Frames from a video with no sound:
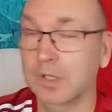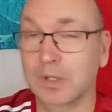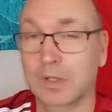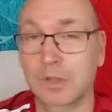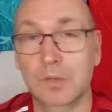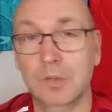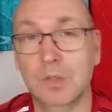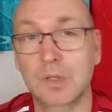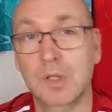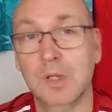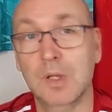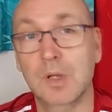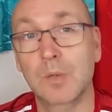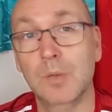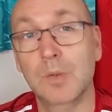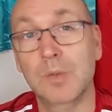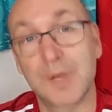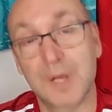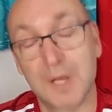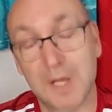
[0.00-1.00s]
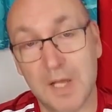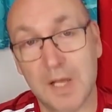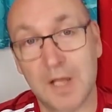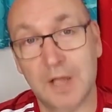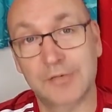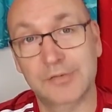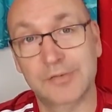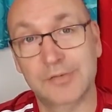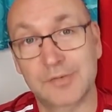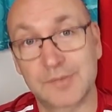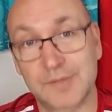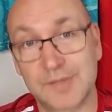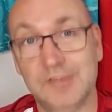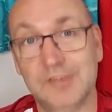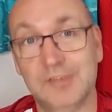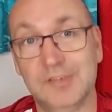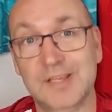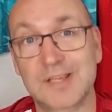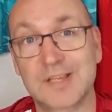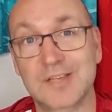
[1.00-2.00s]
you with the last of this
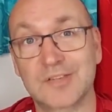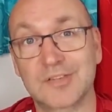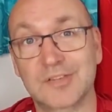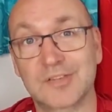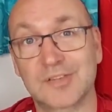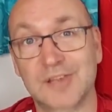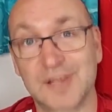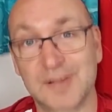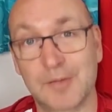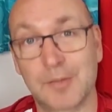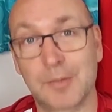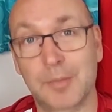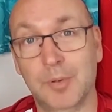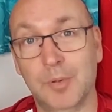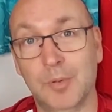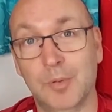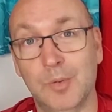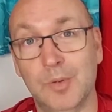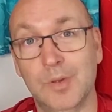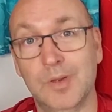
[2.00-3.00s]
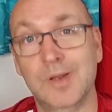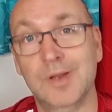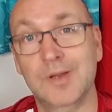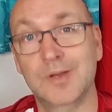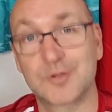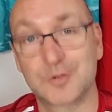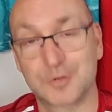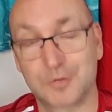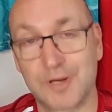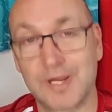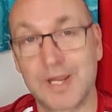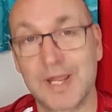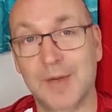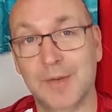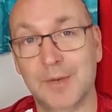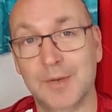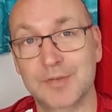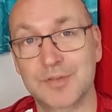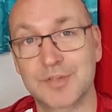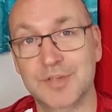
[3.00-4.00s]
season's Liverpool
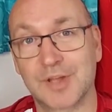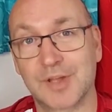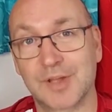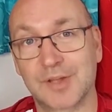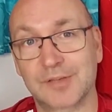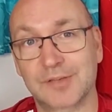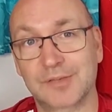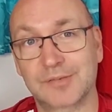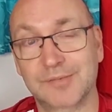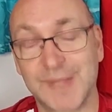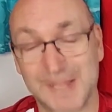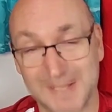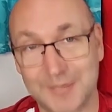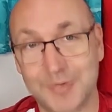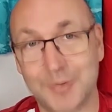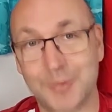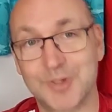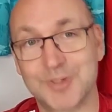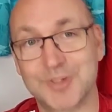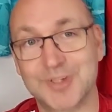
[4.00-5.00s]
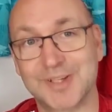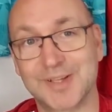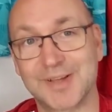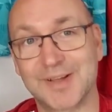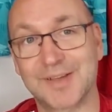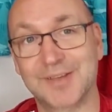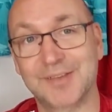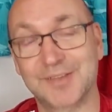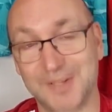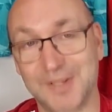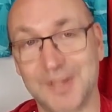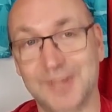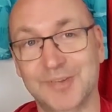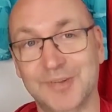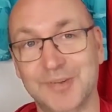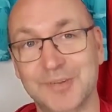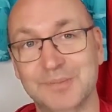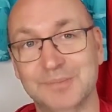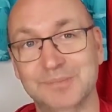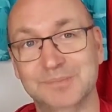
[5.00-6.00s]
trio of shirts. Thanks for watching, guys. See you
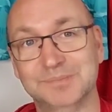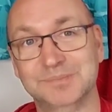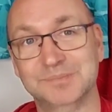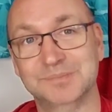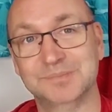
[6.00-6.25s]
soon.